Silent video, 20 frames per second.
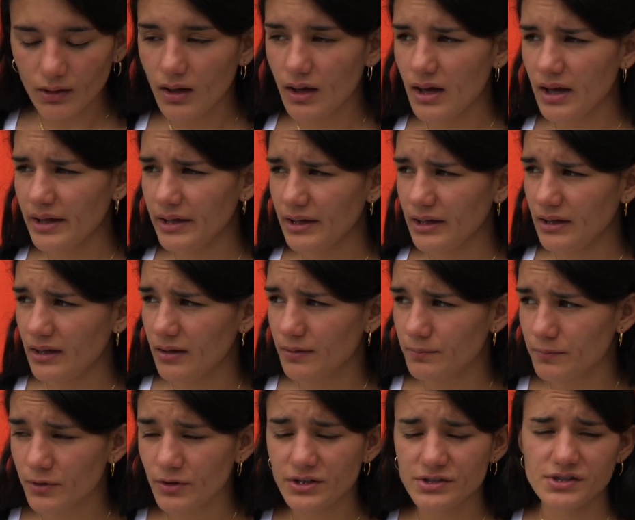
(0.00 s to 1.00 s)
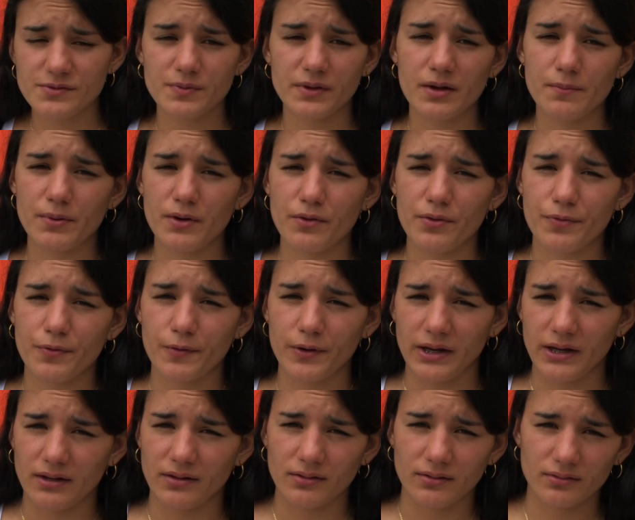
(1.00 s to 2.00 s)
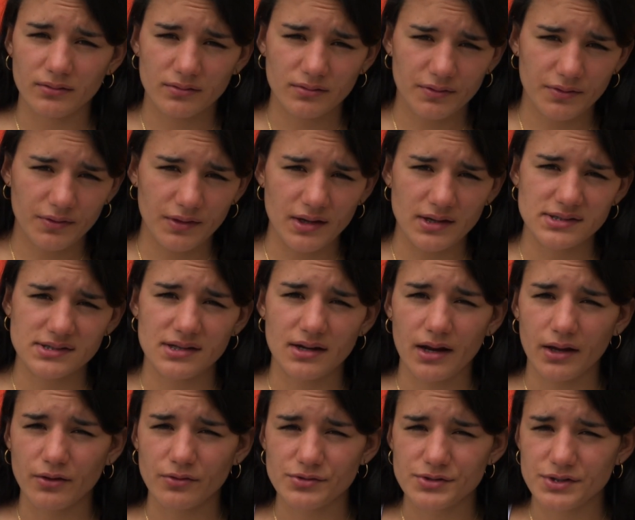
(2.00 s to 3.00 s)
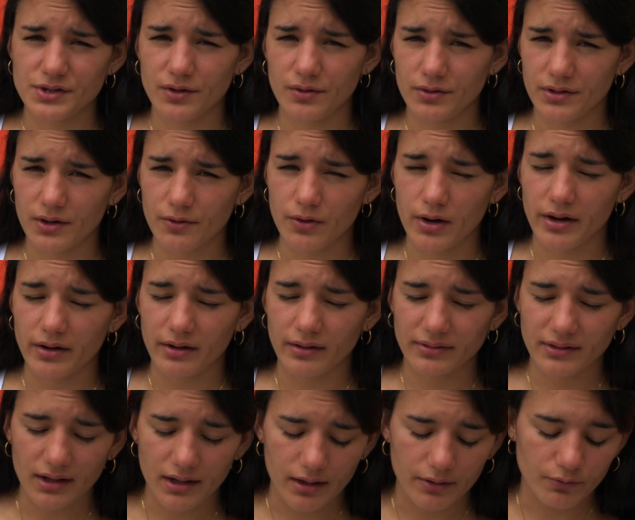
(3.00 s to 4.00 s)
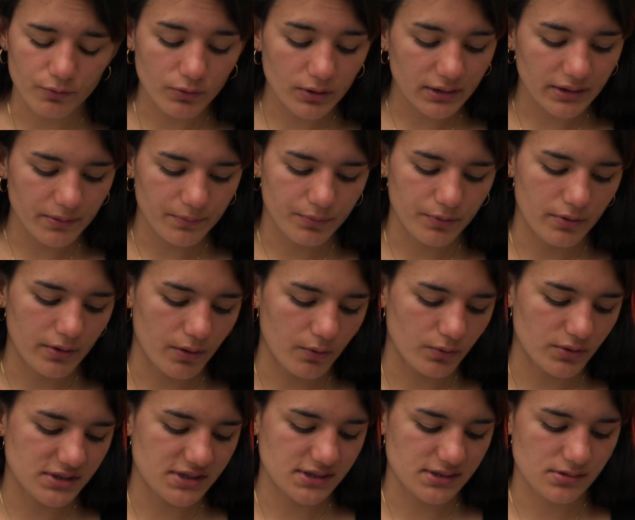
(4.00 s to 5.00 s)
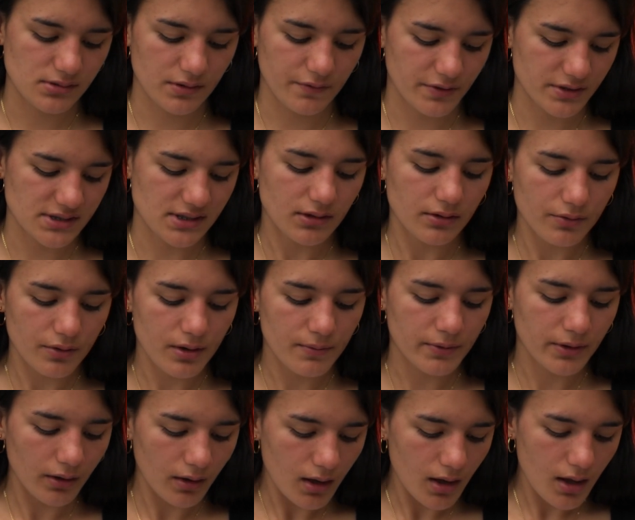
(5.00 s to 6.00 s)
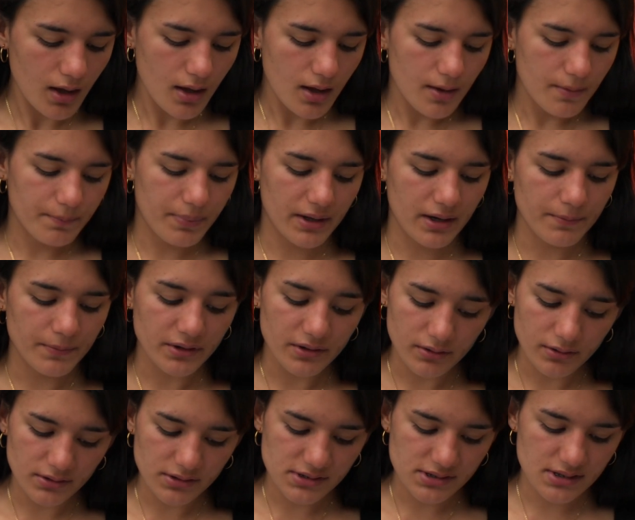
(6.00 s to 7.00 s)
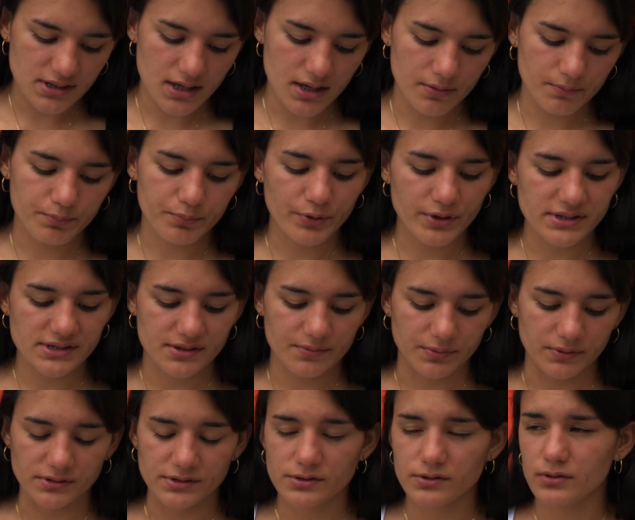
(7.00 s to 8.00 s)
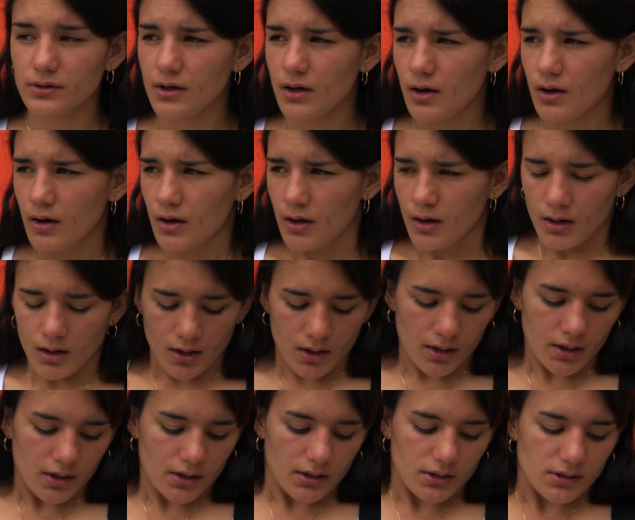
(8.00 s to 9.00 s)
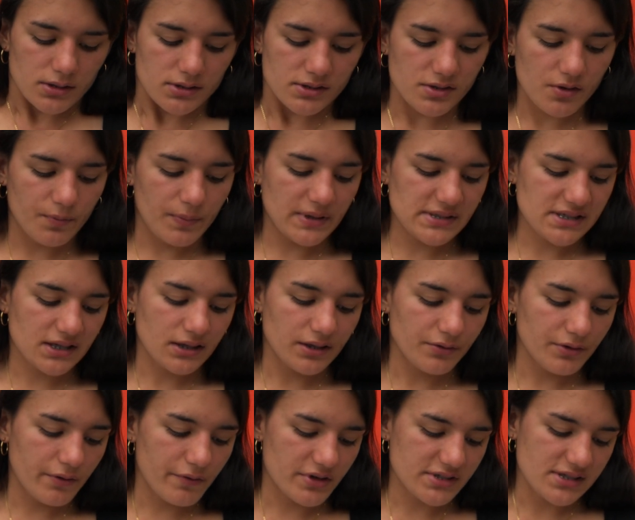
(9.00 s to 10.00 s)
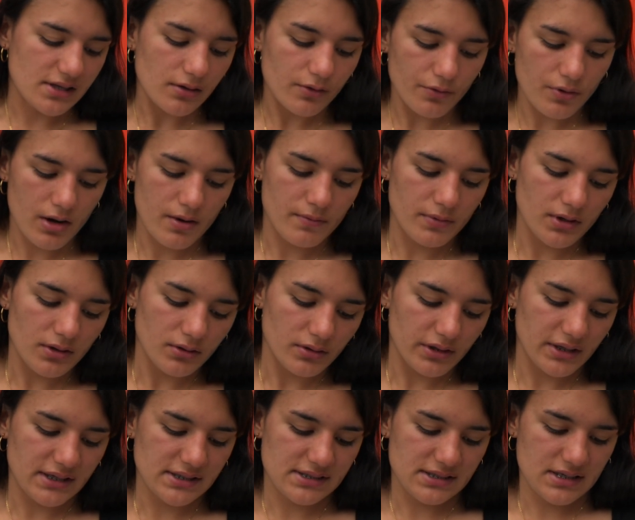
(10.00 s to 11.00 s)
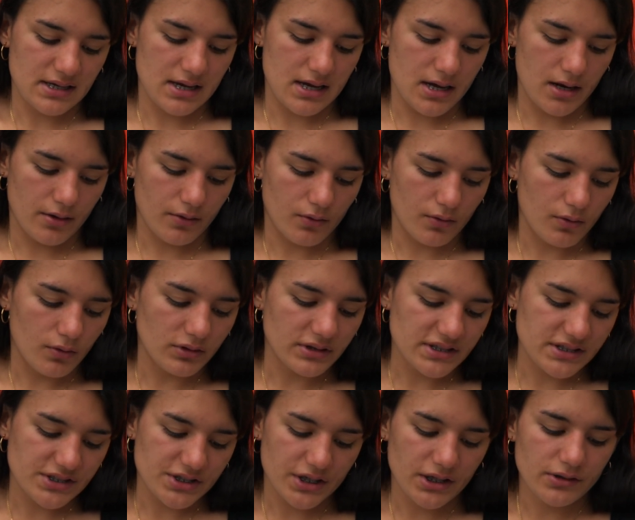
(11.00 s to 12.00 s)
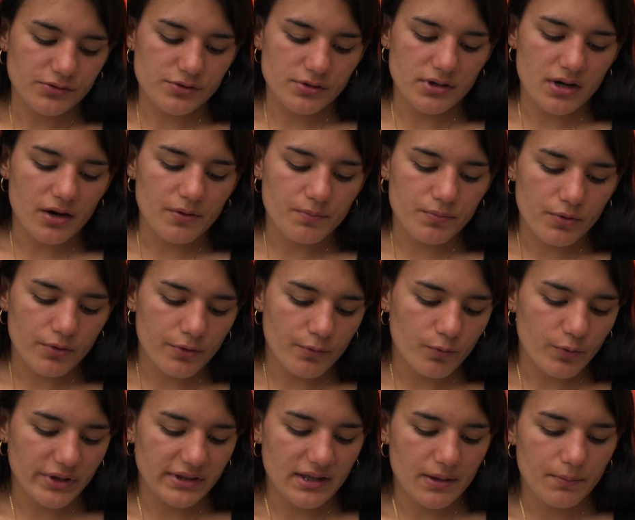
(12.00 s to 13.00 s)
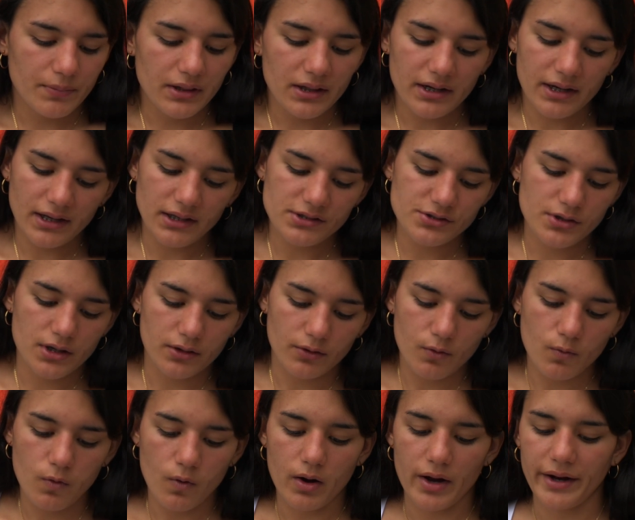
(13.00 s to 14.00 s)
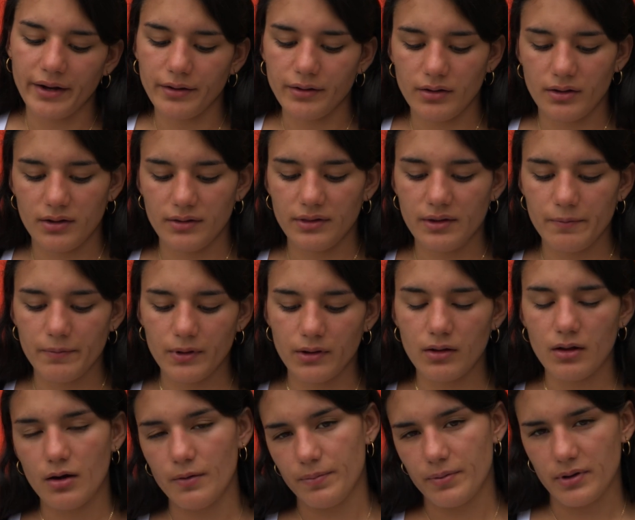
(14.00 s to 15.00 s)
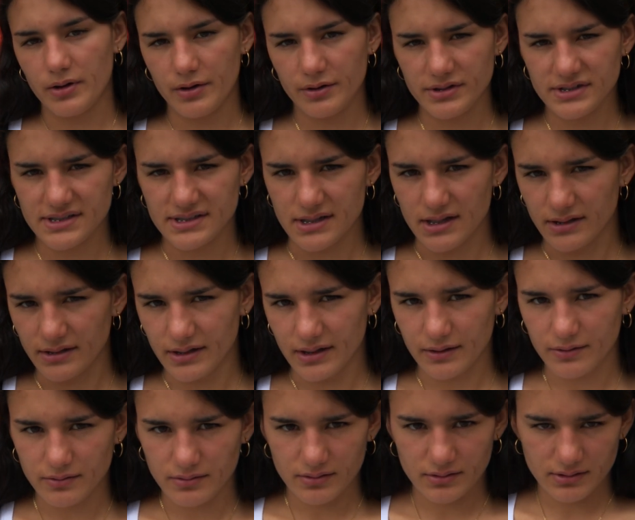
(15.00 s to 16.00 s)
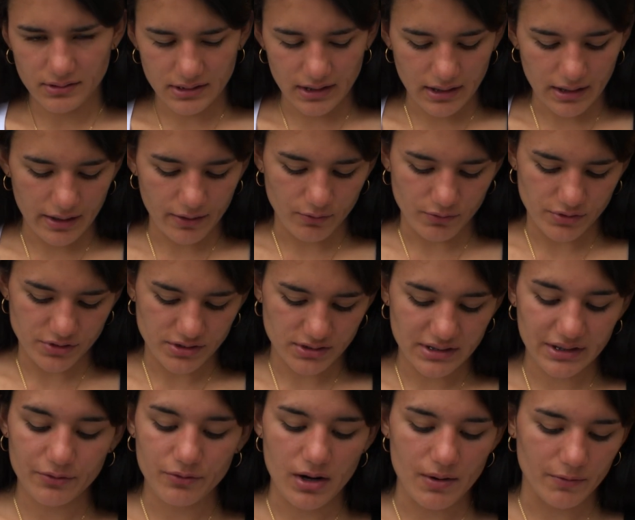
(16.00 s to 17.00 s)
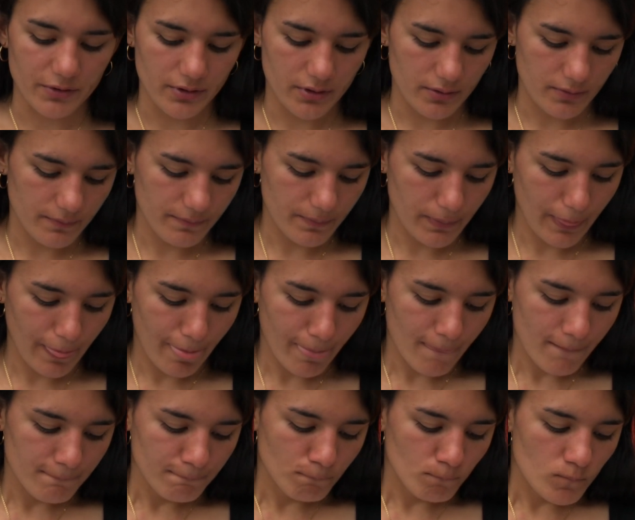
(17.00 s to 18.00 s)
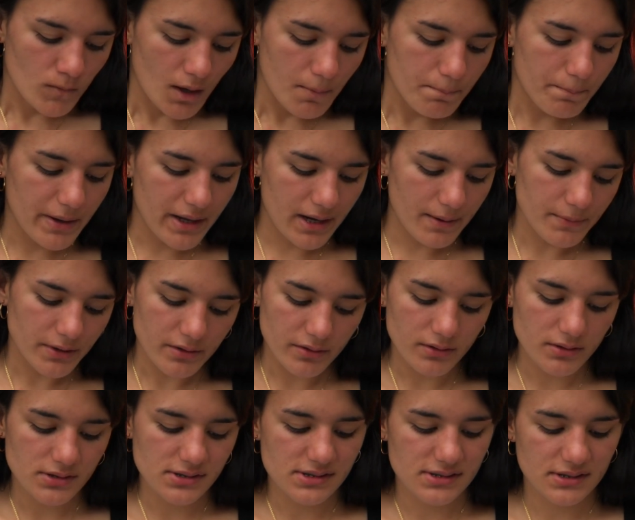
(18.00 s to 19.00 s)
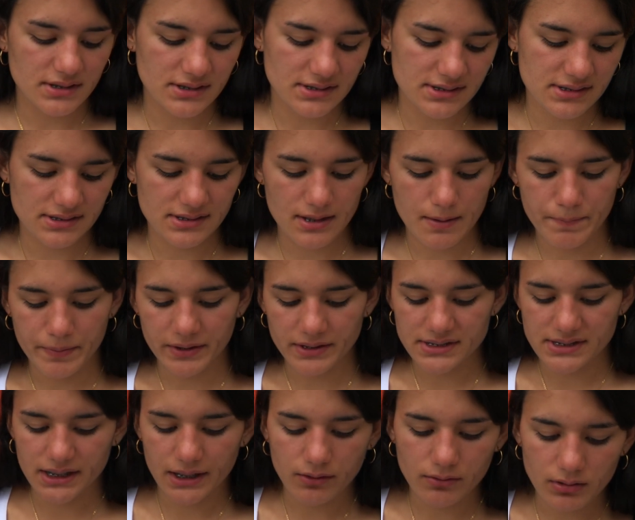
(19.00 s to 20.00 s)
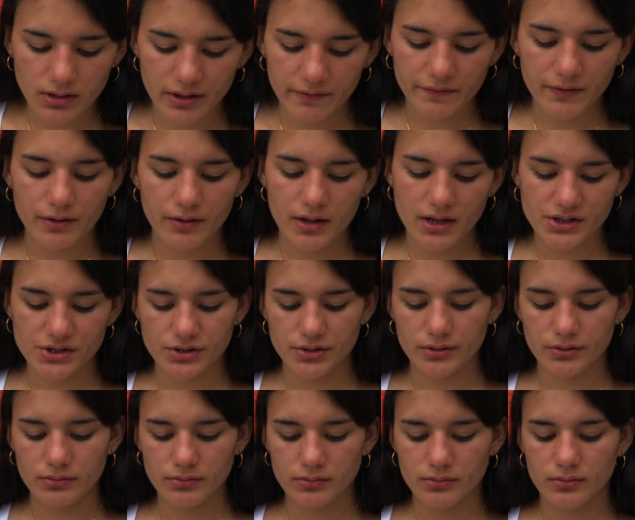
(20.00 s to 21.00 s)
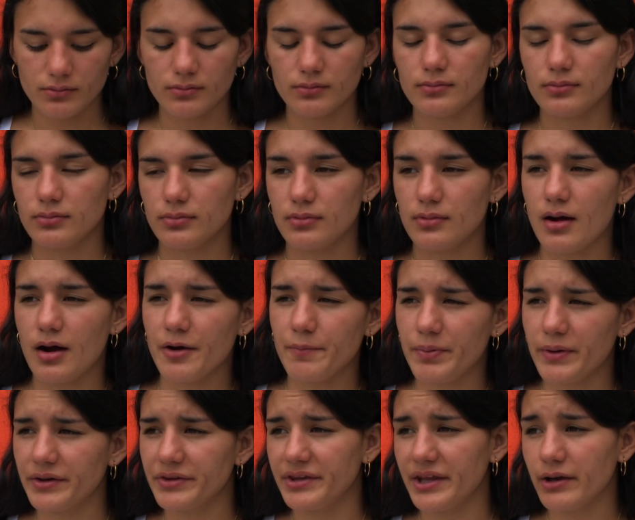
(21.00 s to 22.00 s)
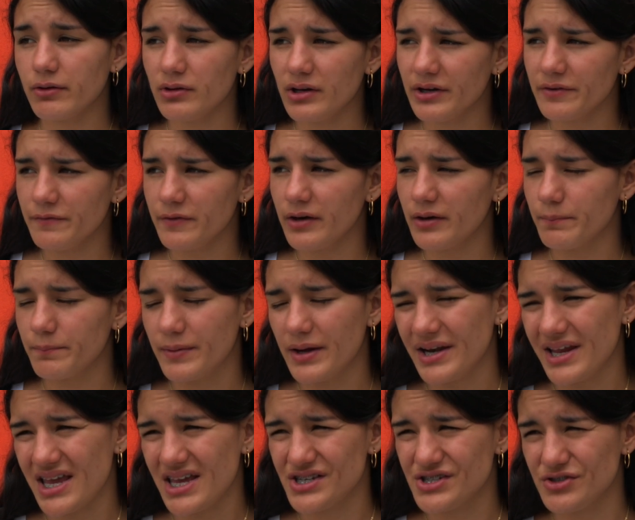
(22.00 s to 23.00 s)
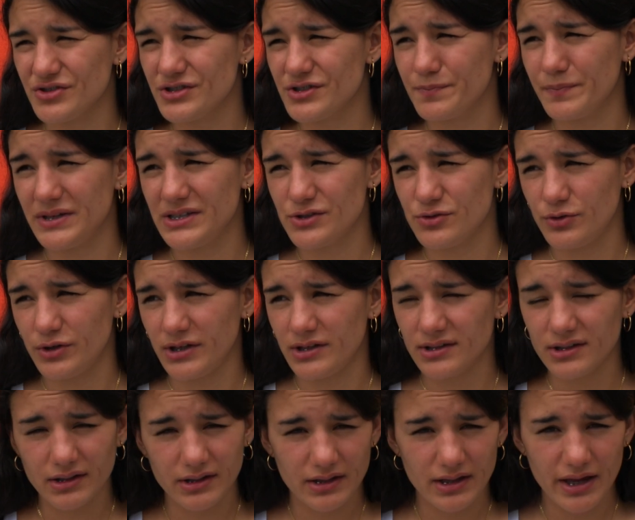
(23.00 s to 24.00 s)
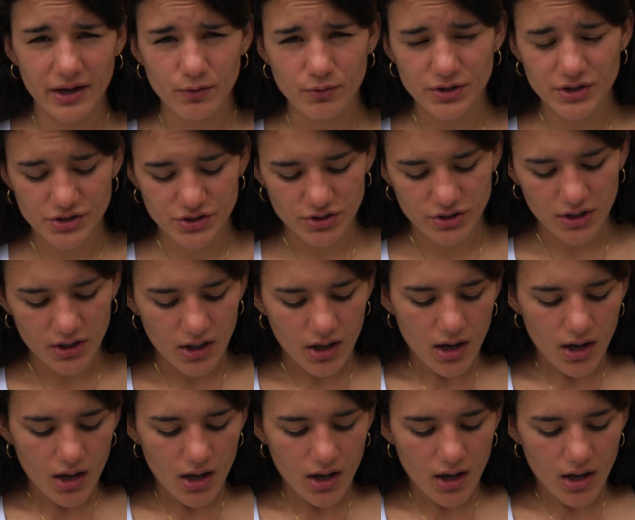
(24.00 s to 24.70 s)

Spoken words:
I am going to speak about three things that I consider that are really important, which is universal grammar, parameters, and principles. So basically, universal grammar is that all the children are born with the ability to acquire, develop, and understand the language, the grammar. Parameters is a particular variation, are particular variations between the language,